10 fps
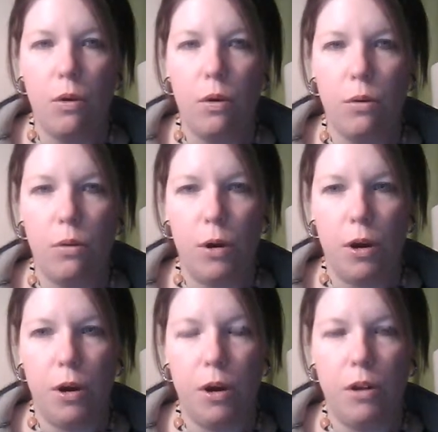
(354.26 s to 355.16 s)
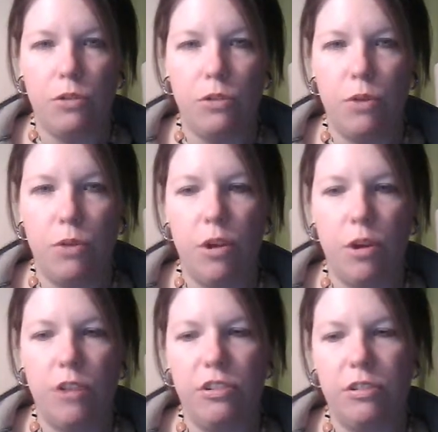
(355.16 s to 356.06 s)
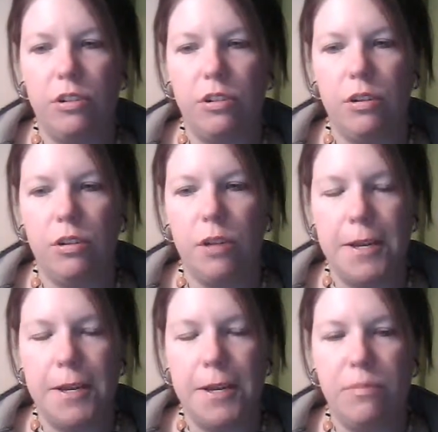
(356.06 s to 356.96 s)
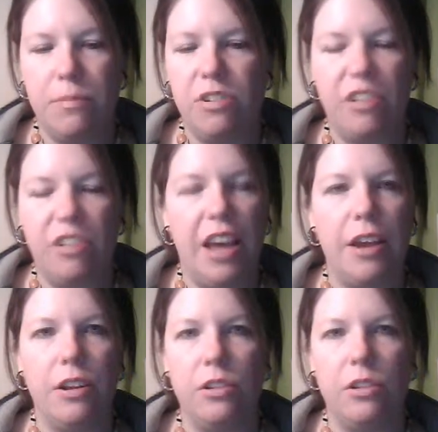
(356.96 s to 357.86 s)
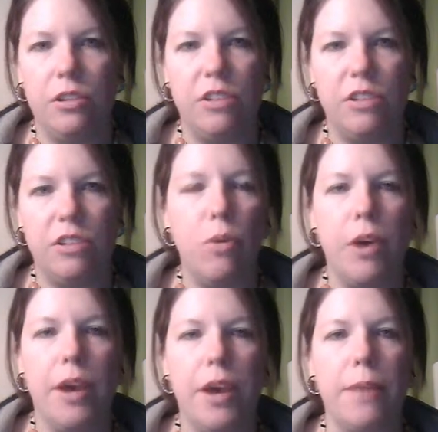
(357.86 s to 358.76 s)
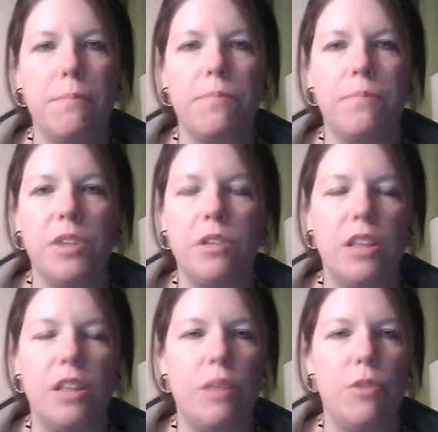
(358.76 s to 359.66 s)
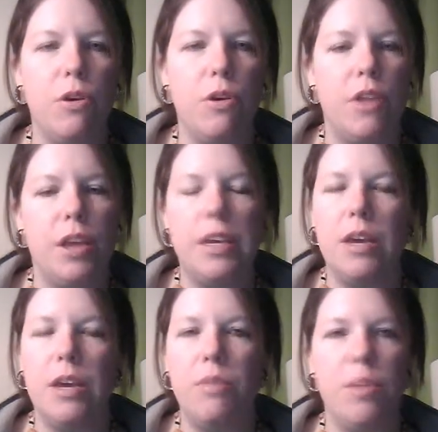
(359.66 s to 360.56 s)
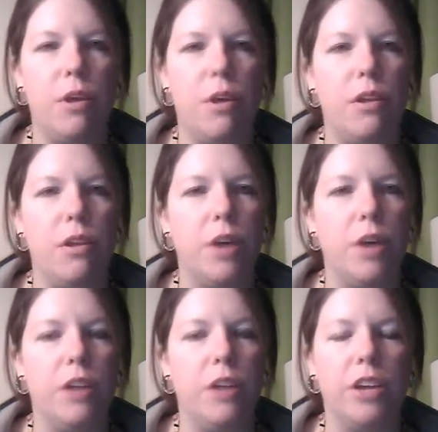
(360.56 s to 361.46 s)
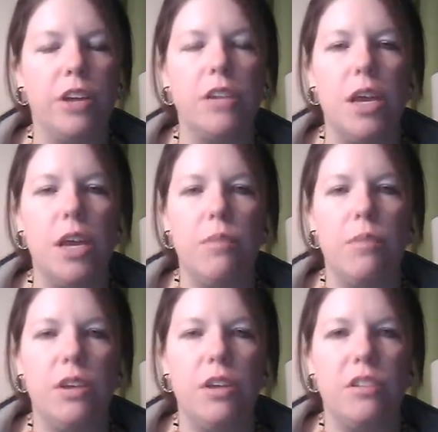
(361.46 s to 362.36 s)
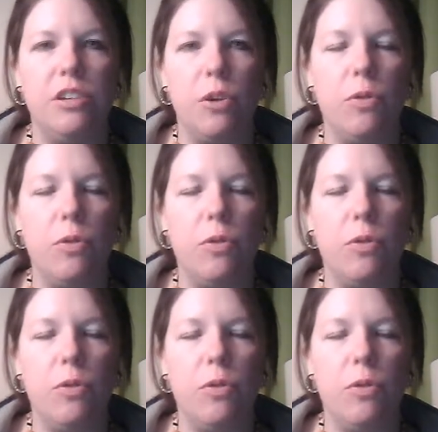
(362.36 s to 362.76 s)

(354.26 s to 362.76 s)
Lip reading: or do I want to just decide to step away, let them know that I can't be a part of the project because I don't